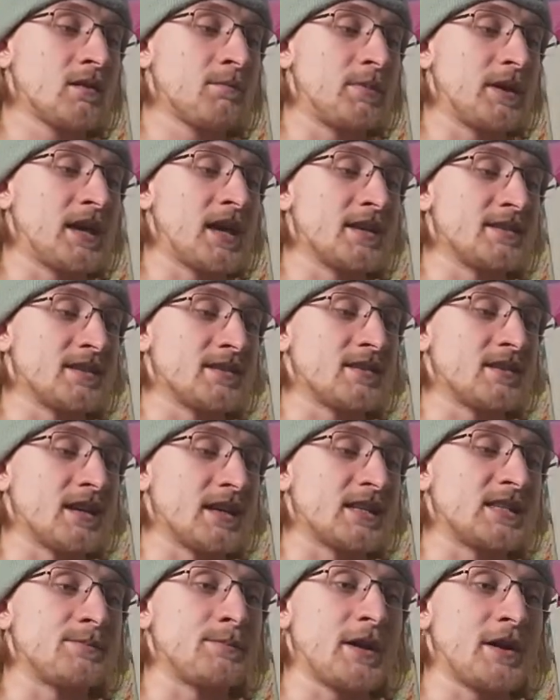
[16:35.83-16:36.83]
Because it's an
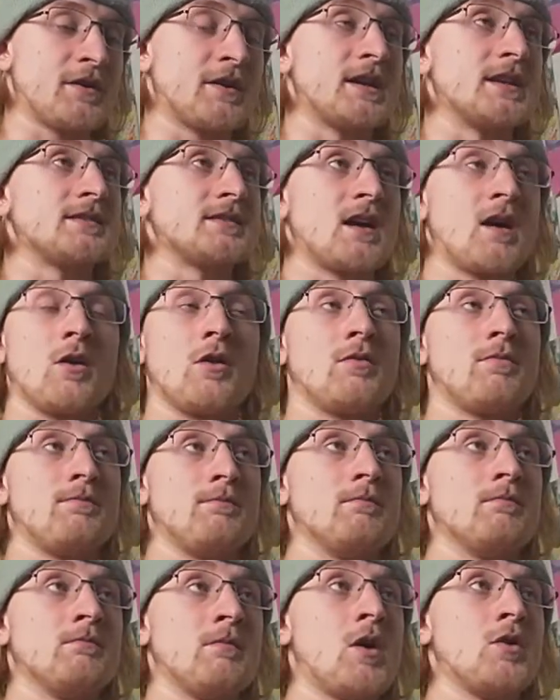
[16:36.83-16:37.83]
experience, I'll
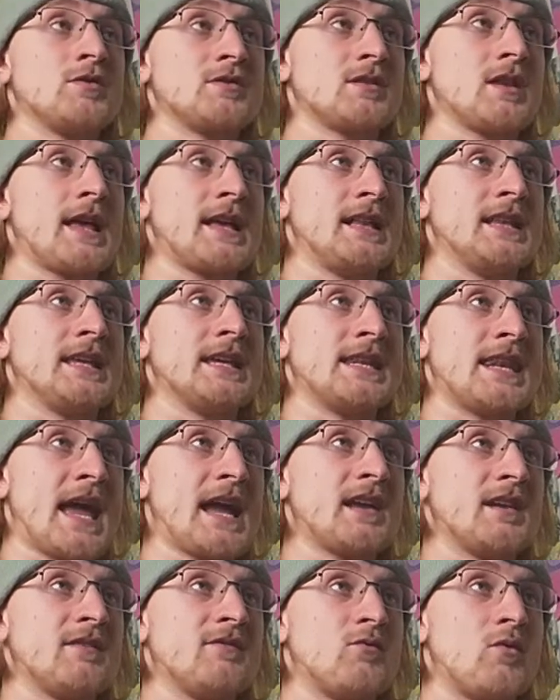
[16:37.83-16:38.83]
most likely a
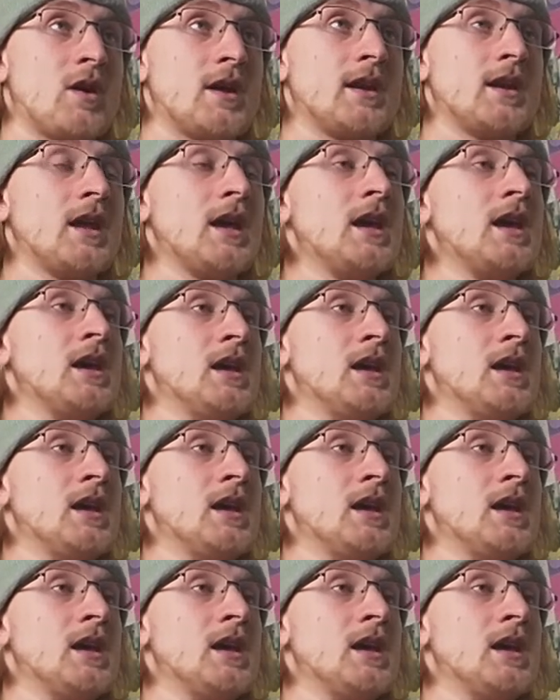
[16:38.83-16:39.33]
negative one.